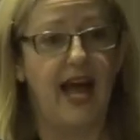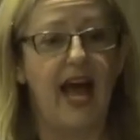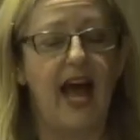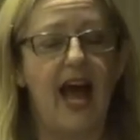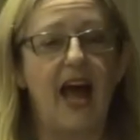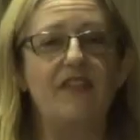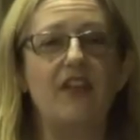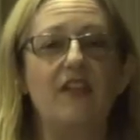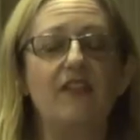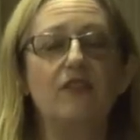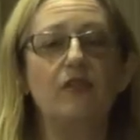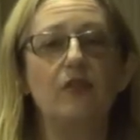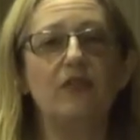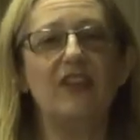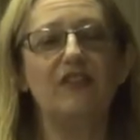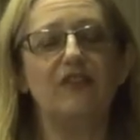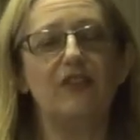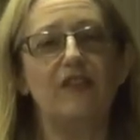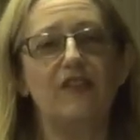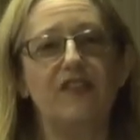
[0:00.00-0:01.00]
And then there's
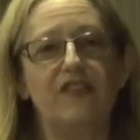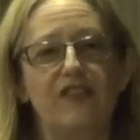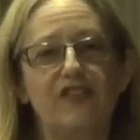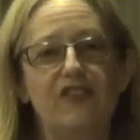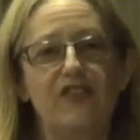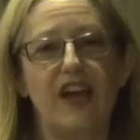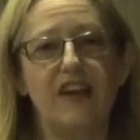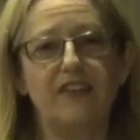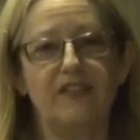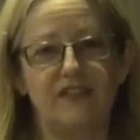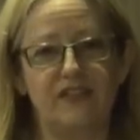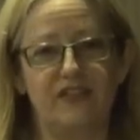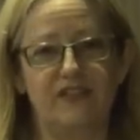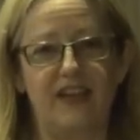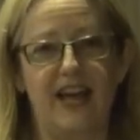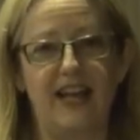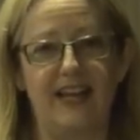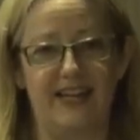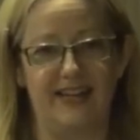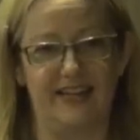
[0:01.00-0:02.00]
this sort of suggest
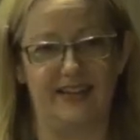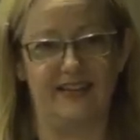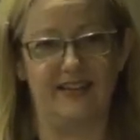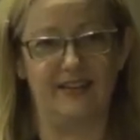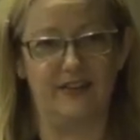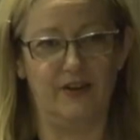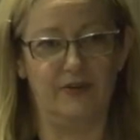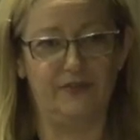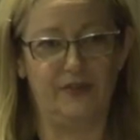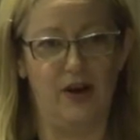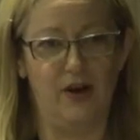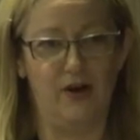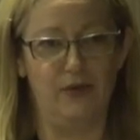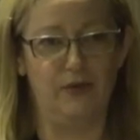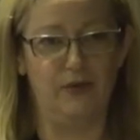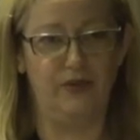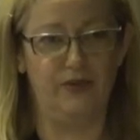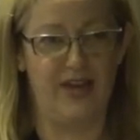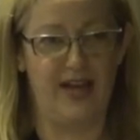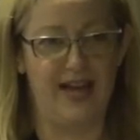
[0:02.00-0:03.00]
selling of the whole
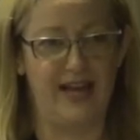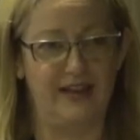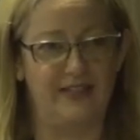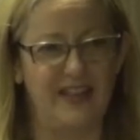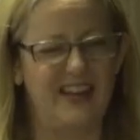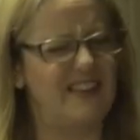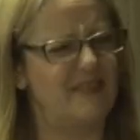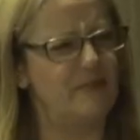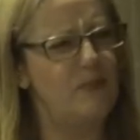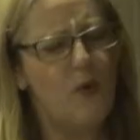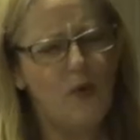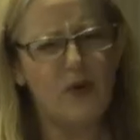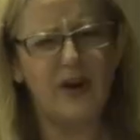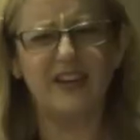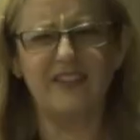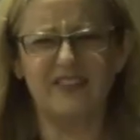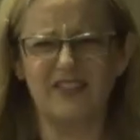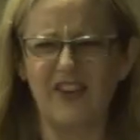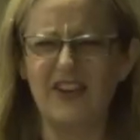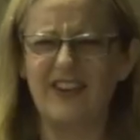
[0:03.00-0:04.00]
thing, that it's more
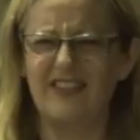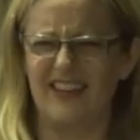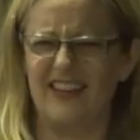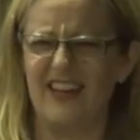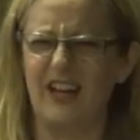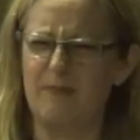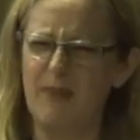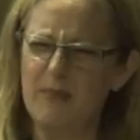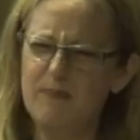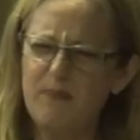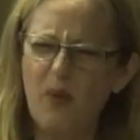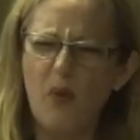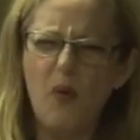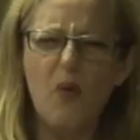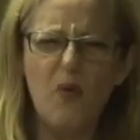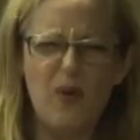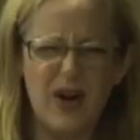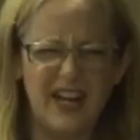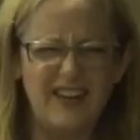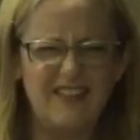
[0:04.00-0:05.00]
exciting, like it'd be
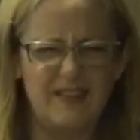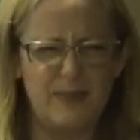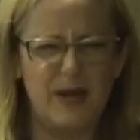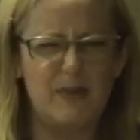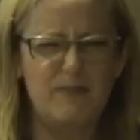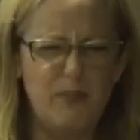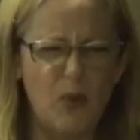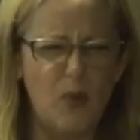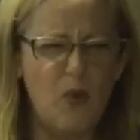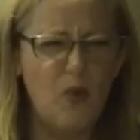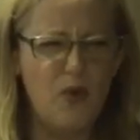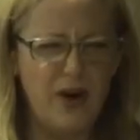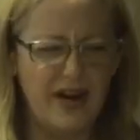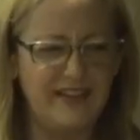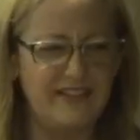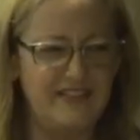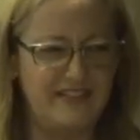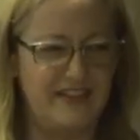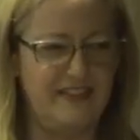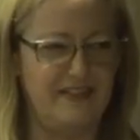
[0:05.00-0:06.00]
boring to be a boring
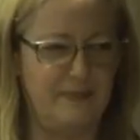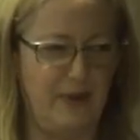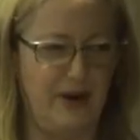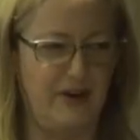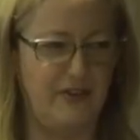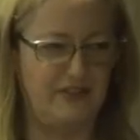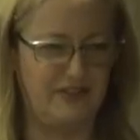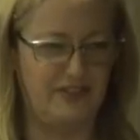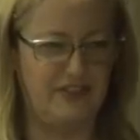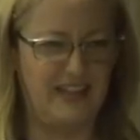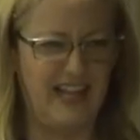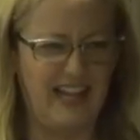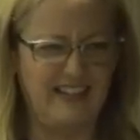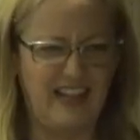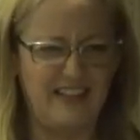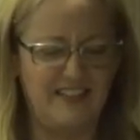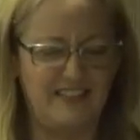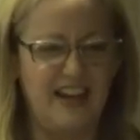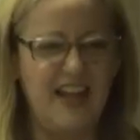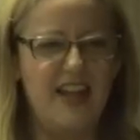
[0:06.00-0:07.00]
cis person, like
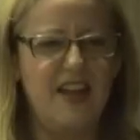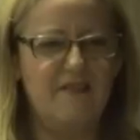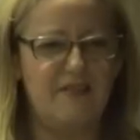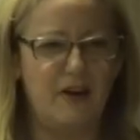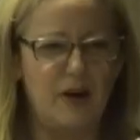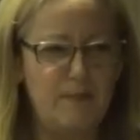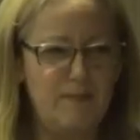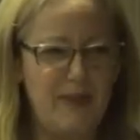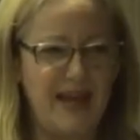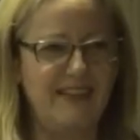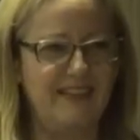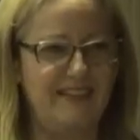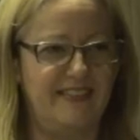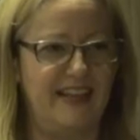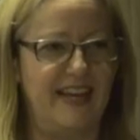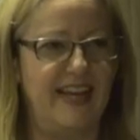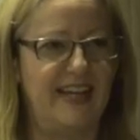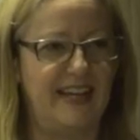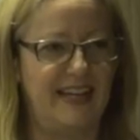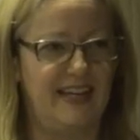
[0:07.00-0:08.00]
that's very
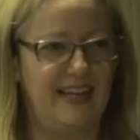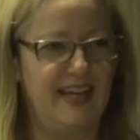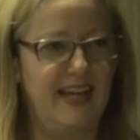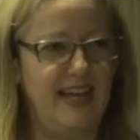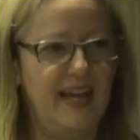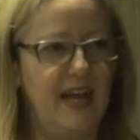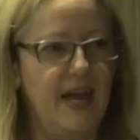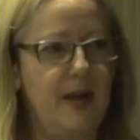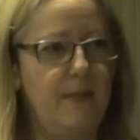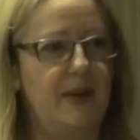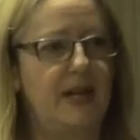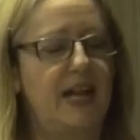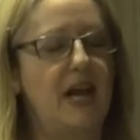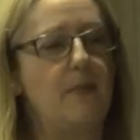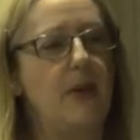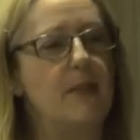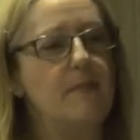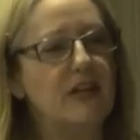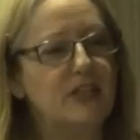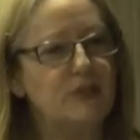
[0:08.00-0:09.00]
basic, but like
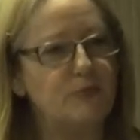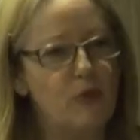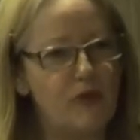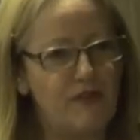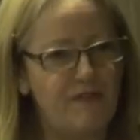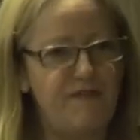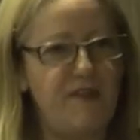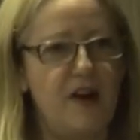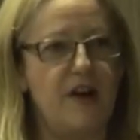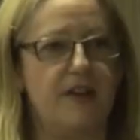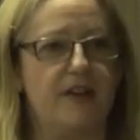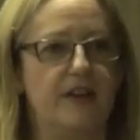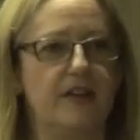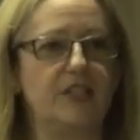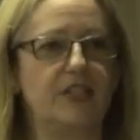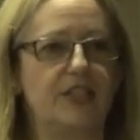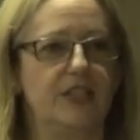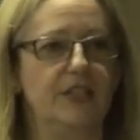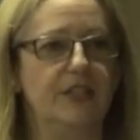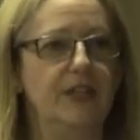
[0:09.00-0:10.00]
it'd be much more fun
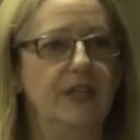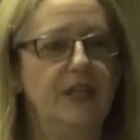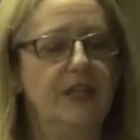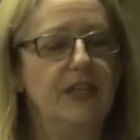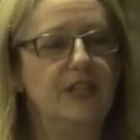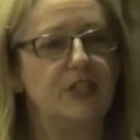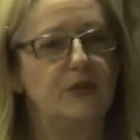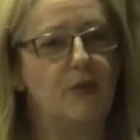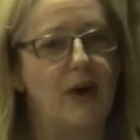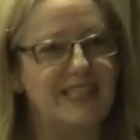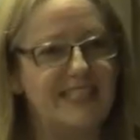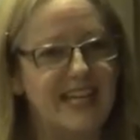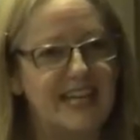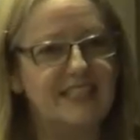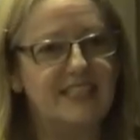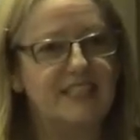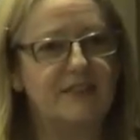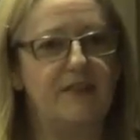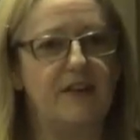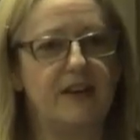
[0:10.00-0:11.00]
to
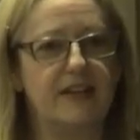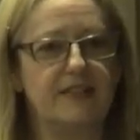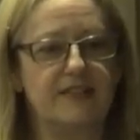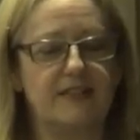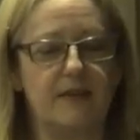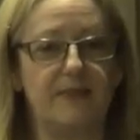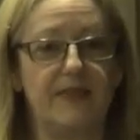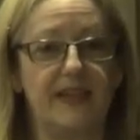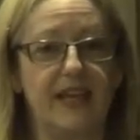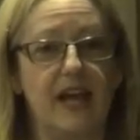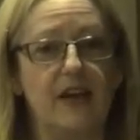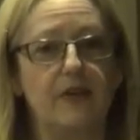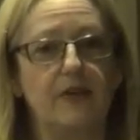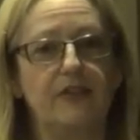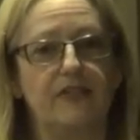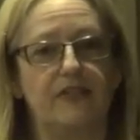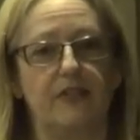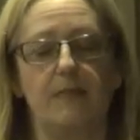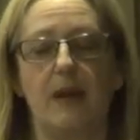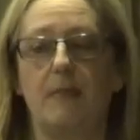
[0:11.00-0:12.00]
identify as something
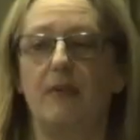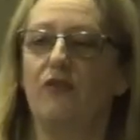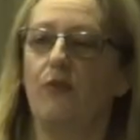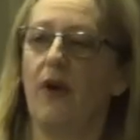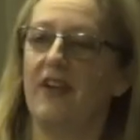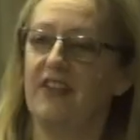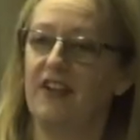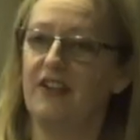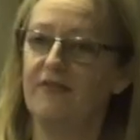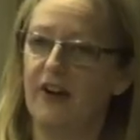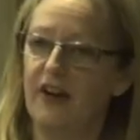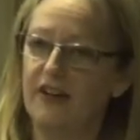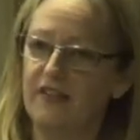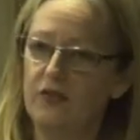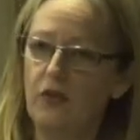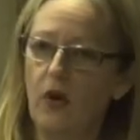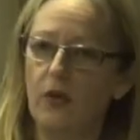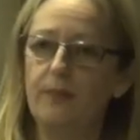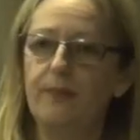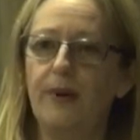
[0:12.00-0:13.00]
else, and maybe to identify as
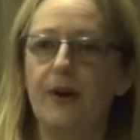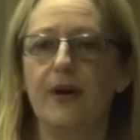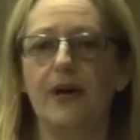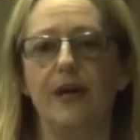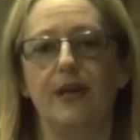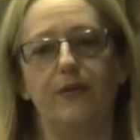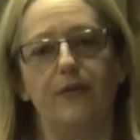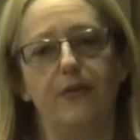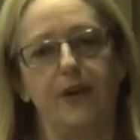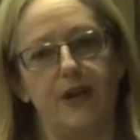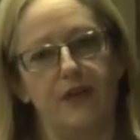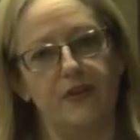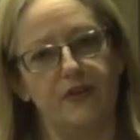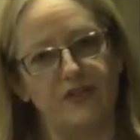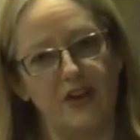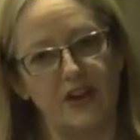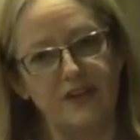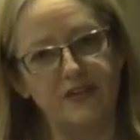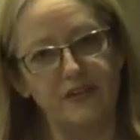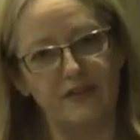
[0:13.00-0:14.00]
non-binary or
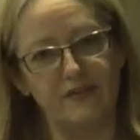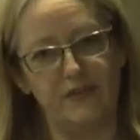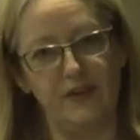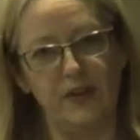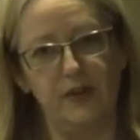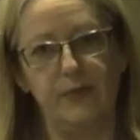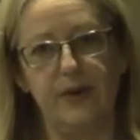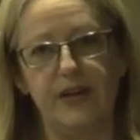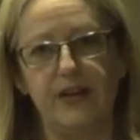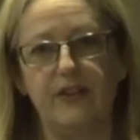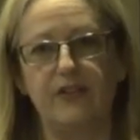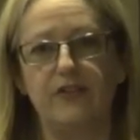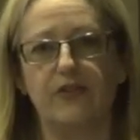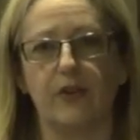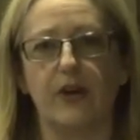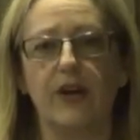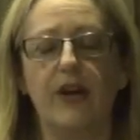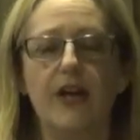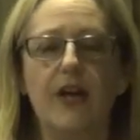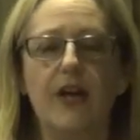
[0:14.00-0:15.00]
gender fluid, or
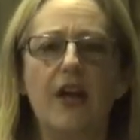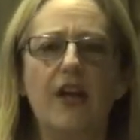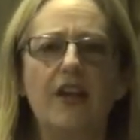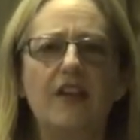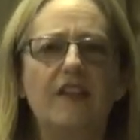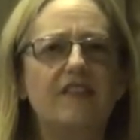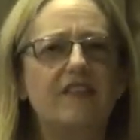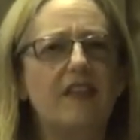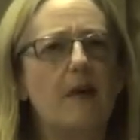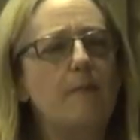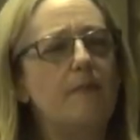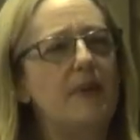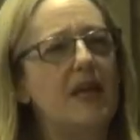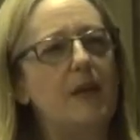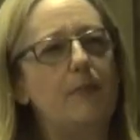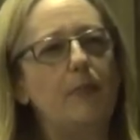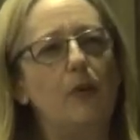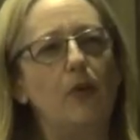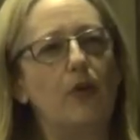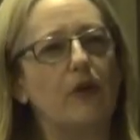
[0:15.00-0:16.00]
some
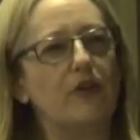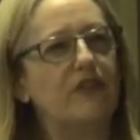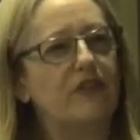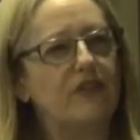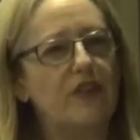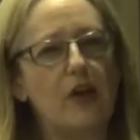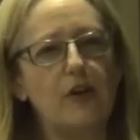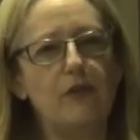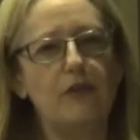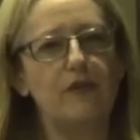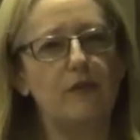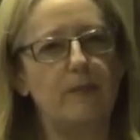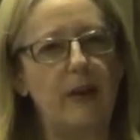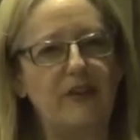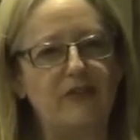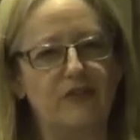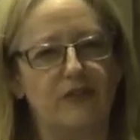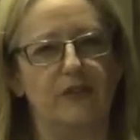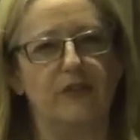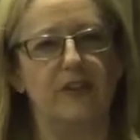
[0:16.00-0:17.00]
people are so
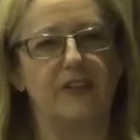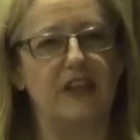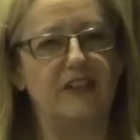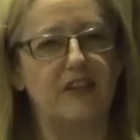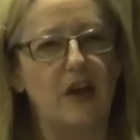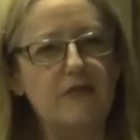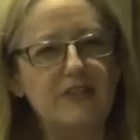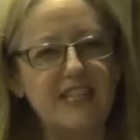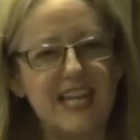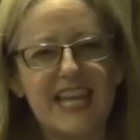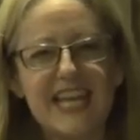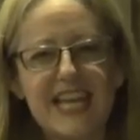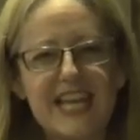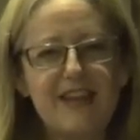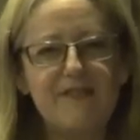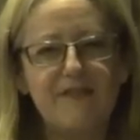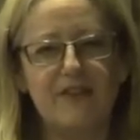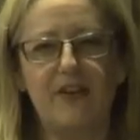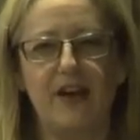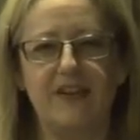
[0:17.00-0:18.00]
special that they don't
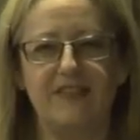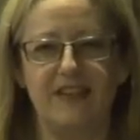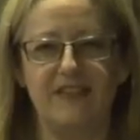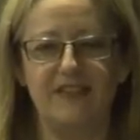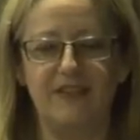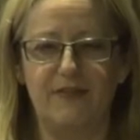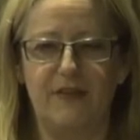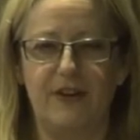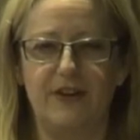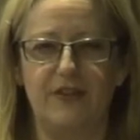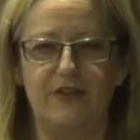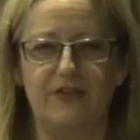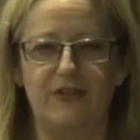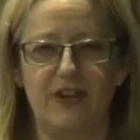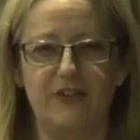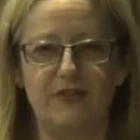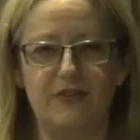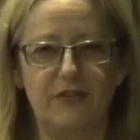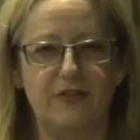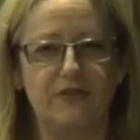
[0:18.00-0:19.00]
even identify their
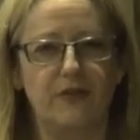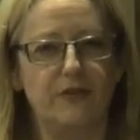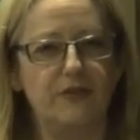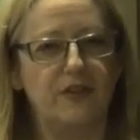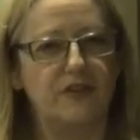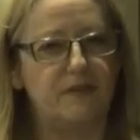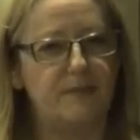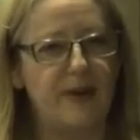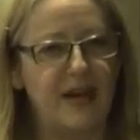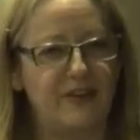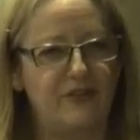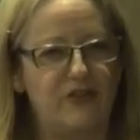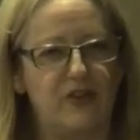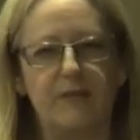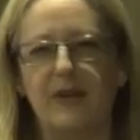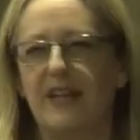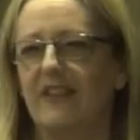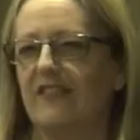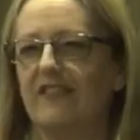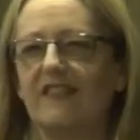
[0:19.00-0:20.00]
gender as on the spectrum,
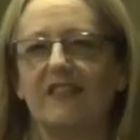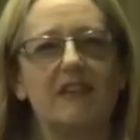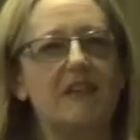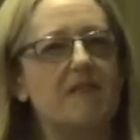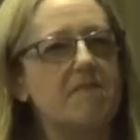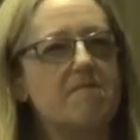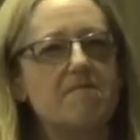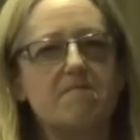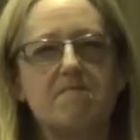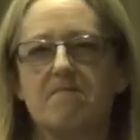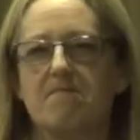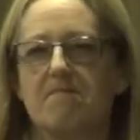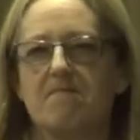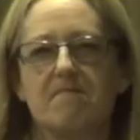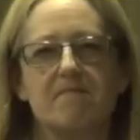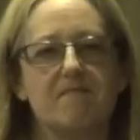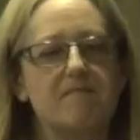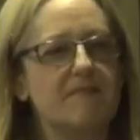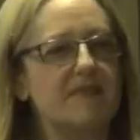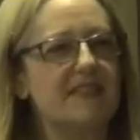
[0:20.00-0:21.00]
it's
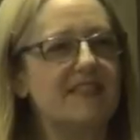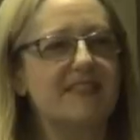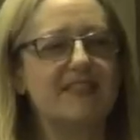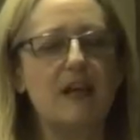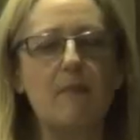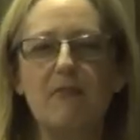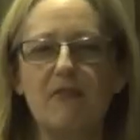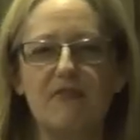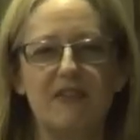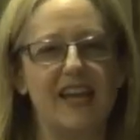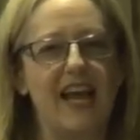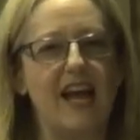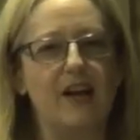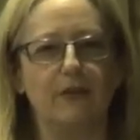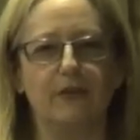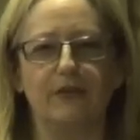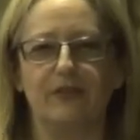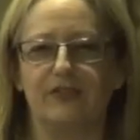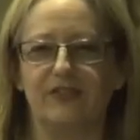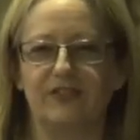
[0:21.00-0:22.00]
something
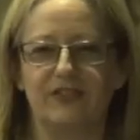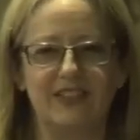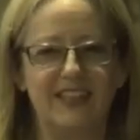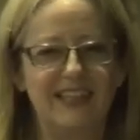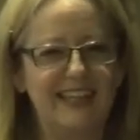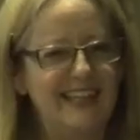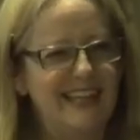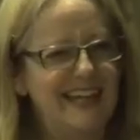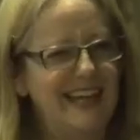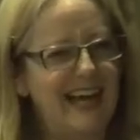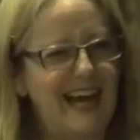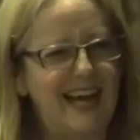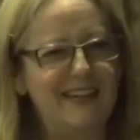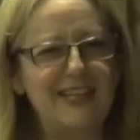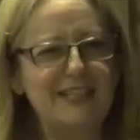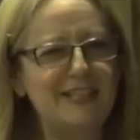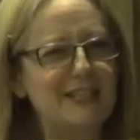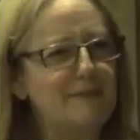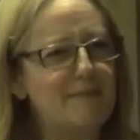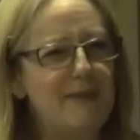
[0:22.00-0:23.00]
else. And
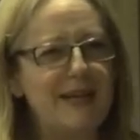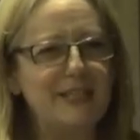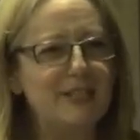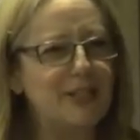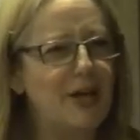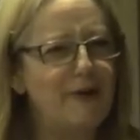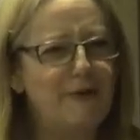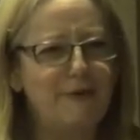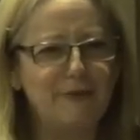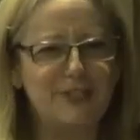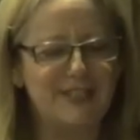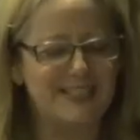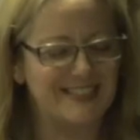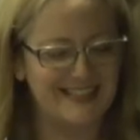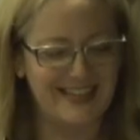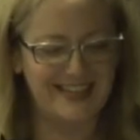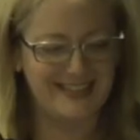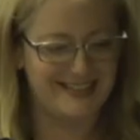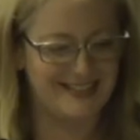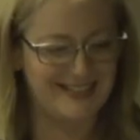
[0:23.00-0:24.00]
this is being told to
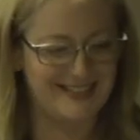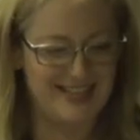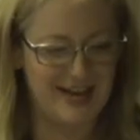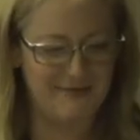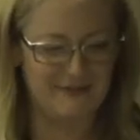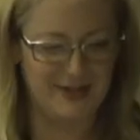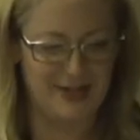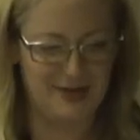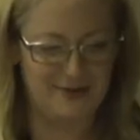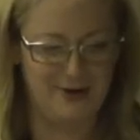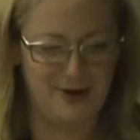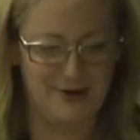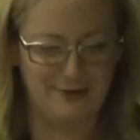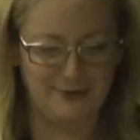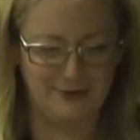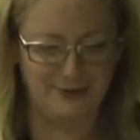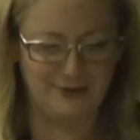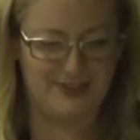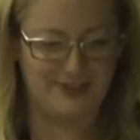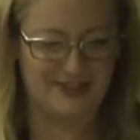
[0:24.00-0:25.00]
6 and 7 year
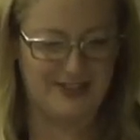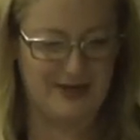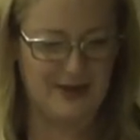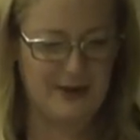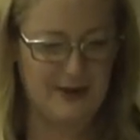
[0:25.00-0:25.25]
olds.